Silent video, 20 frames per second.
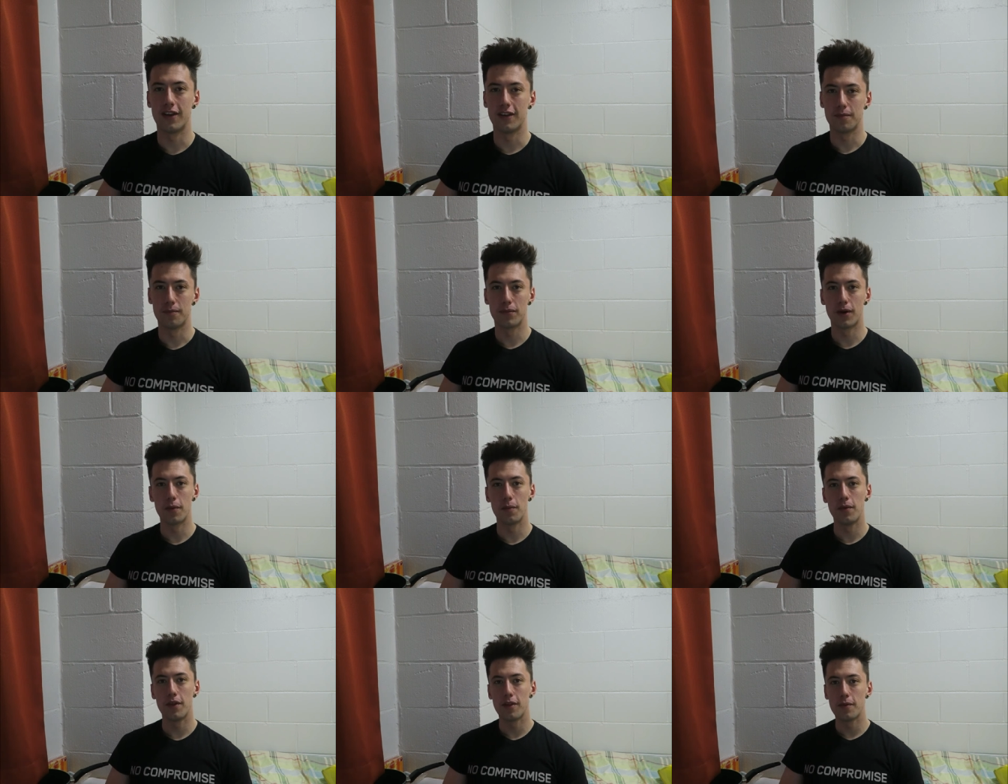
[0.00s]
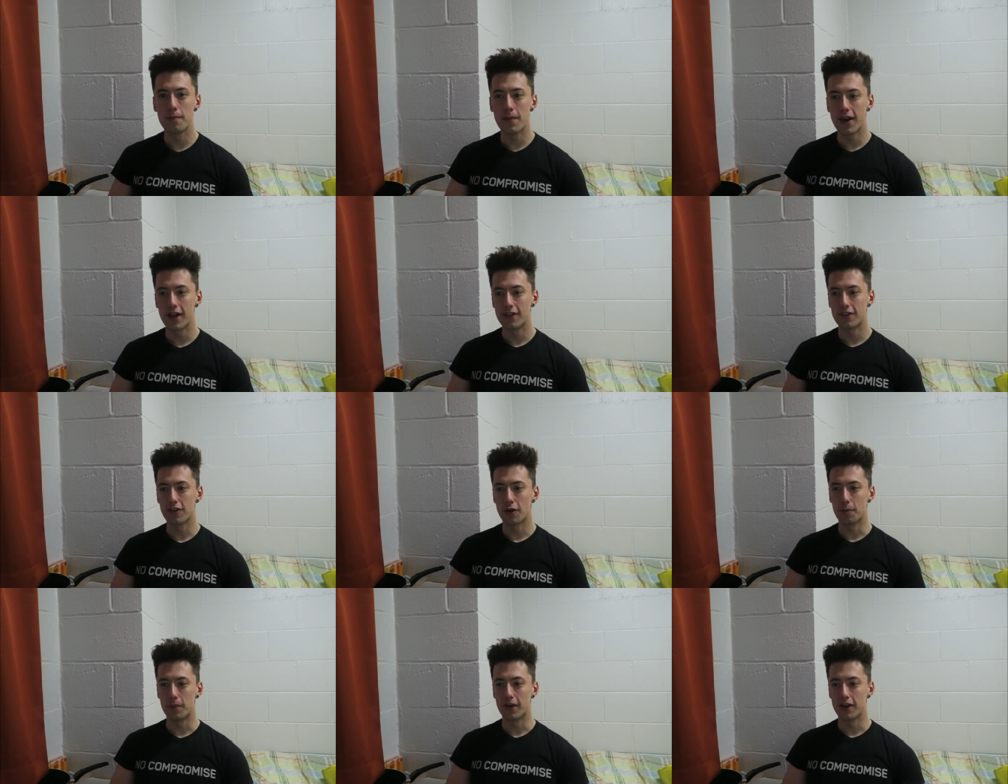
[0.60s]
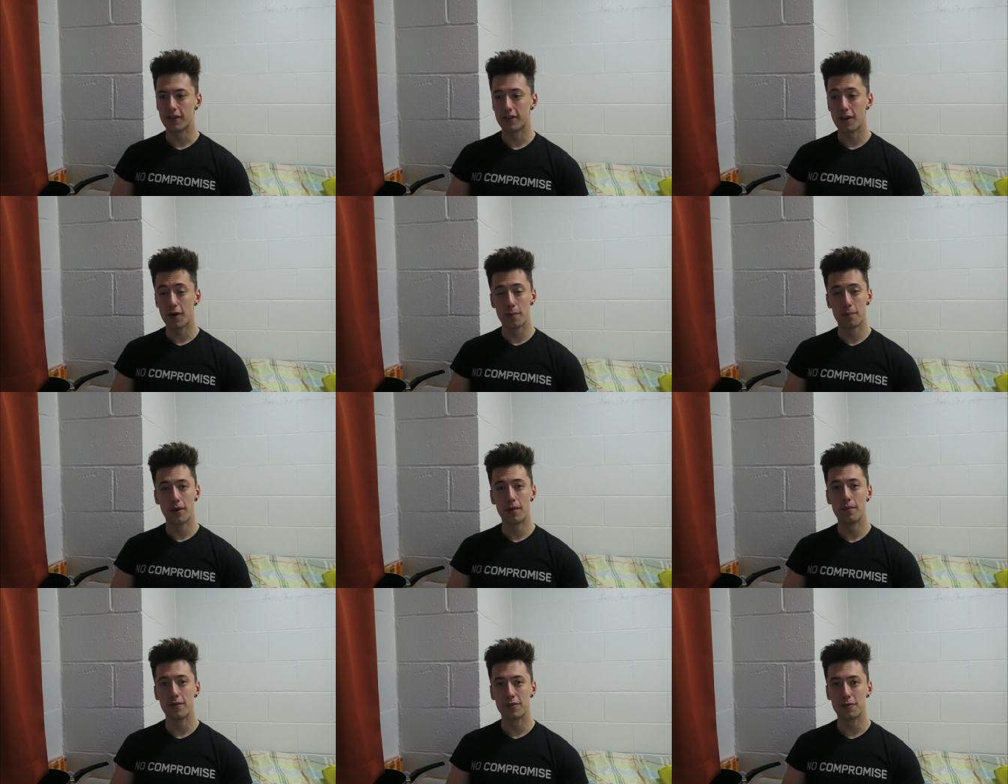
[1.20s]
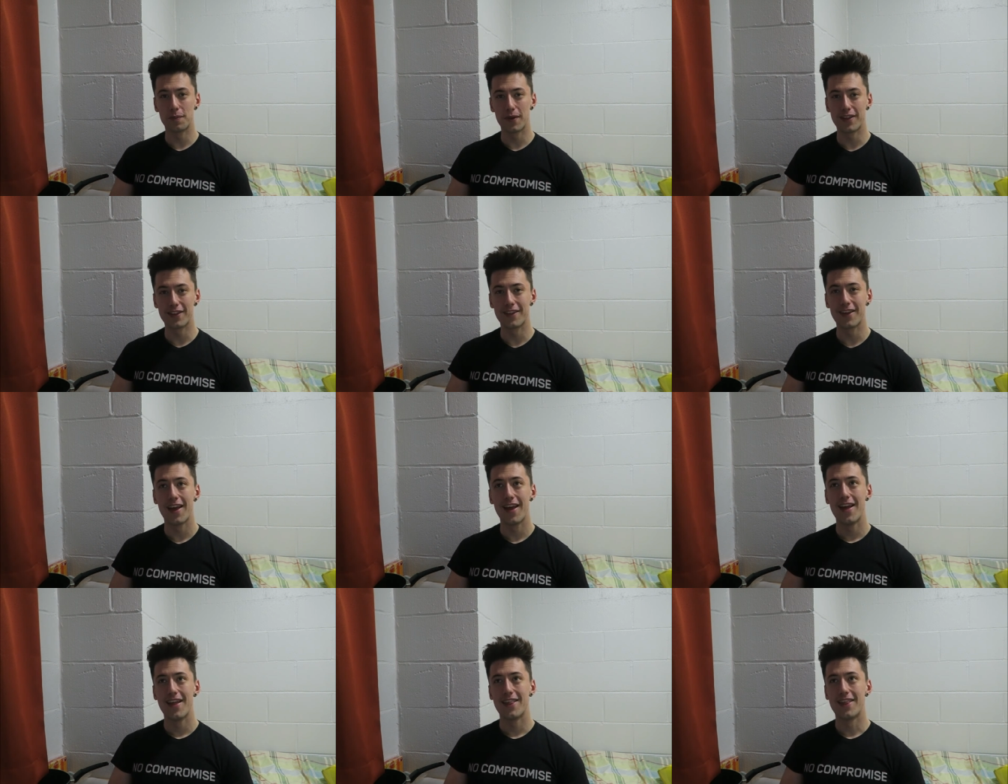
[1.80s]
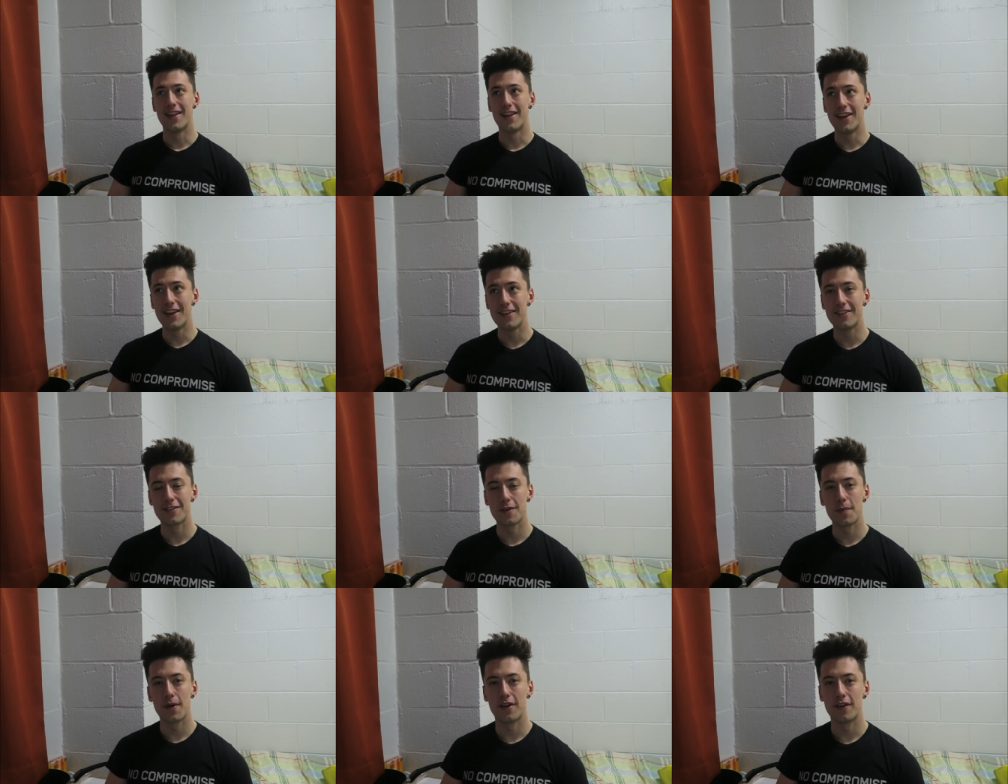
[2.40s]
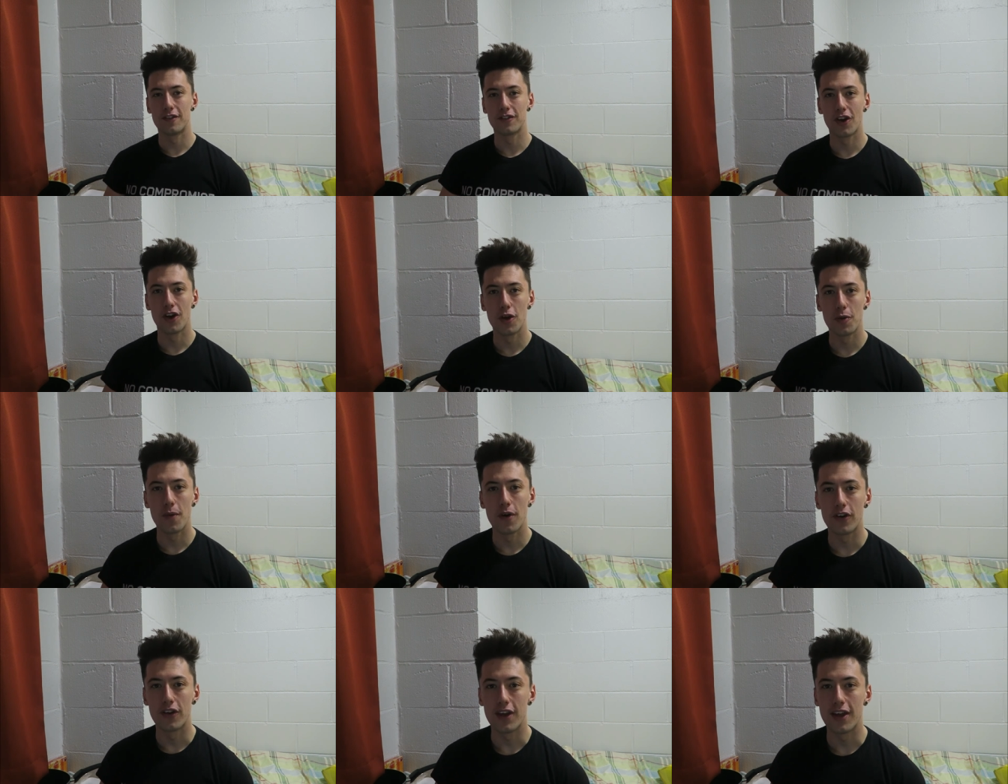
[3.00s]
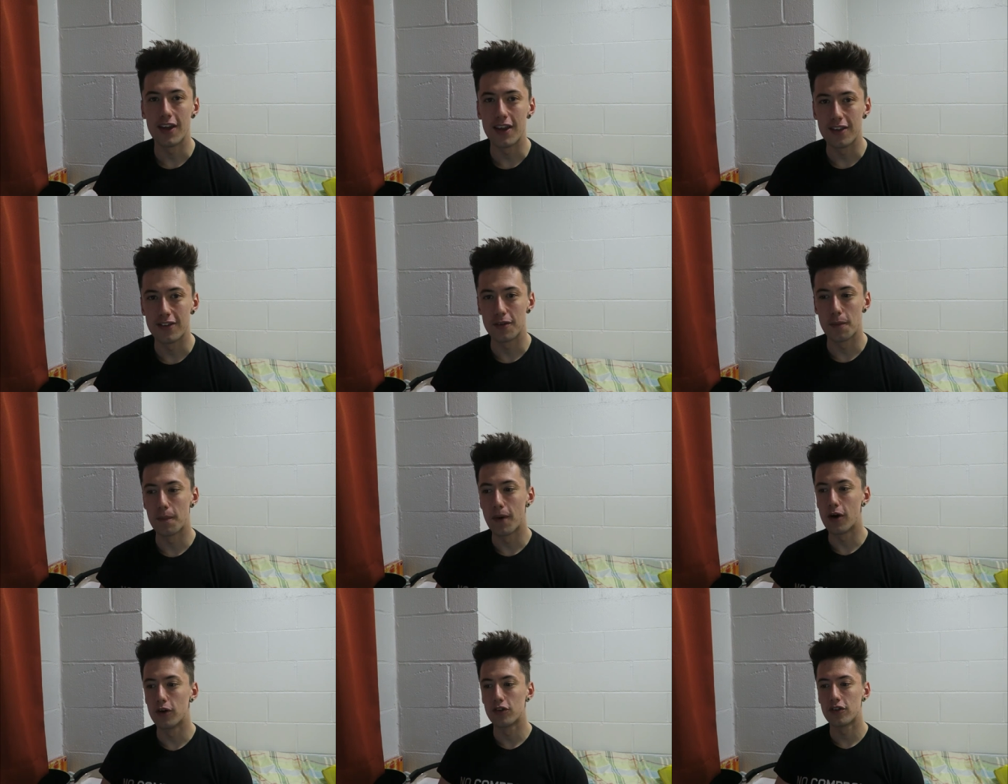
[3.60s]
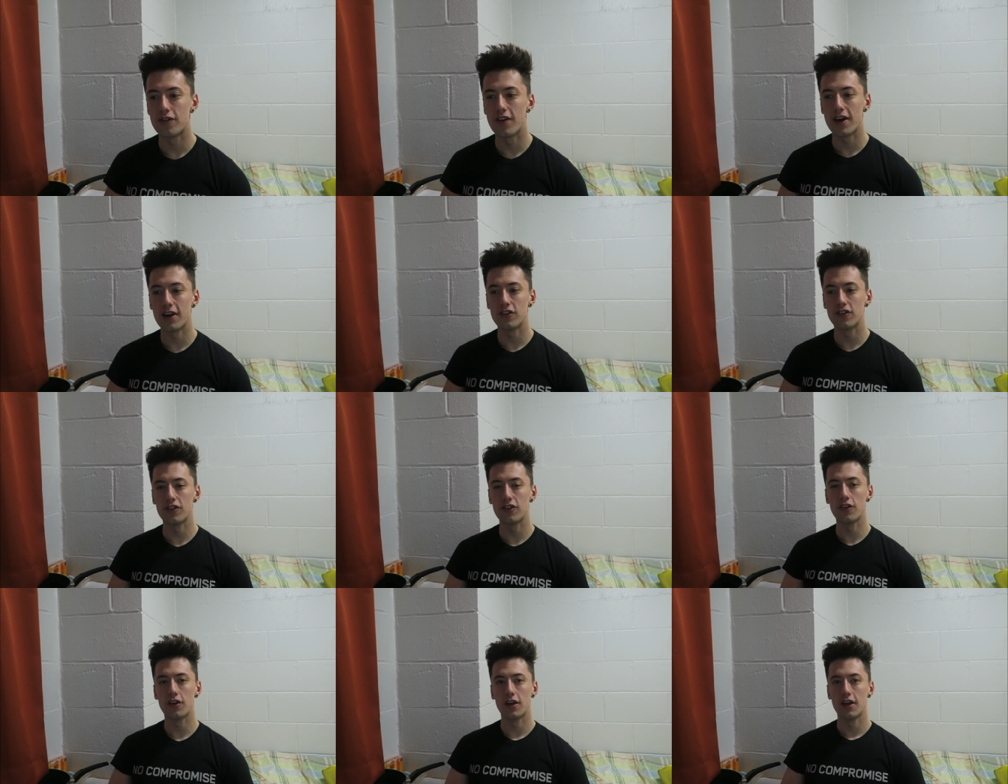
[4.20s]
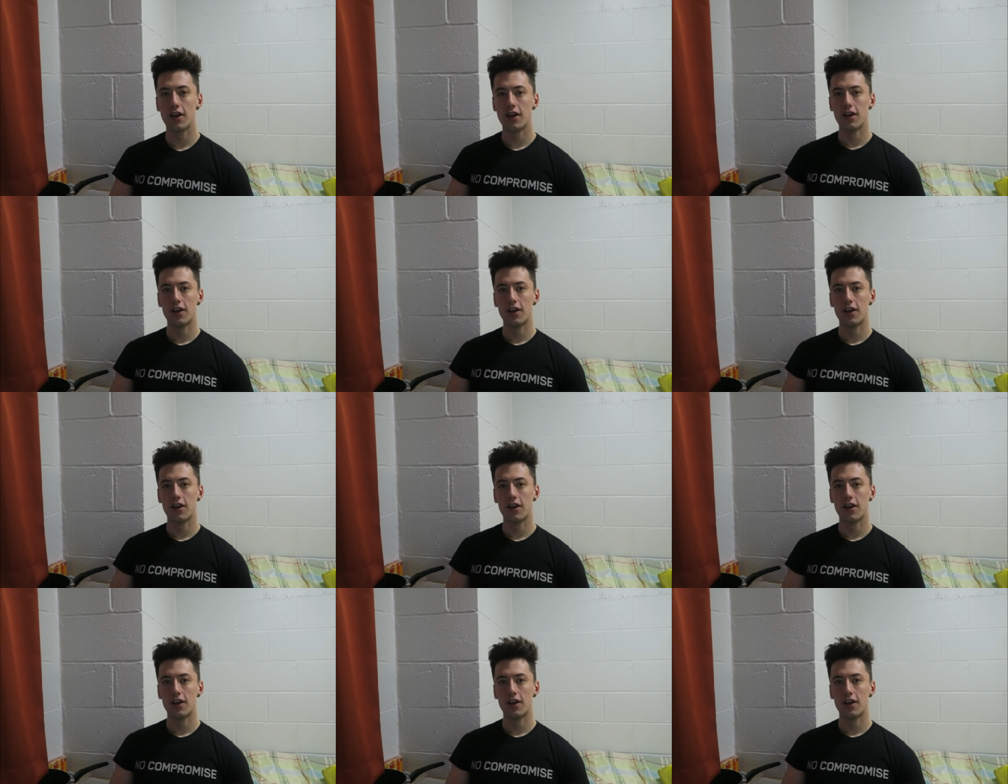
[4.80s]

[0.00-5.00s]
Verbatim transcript: and probably the main topic that I'll probably spend the least amount of time on, is motivation.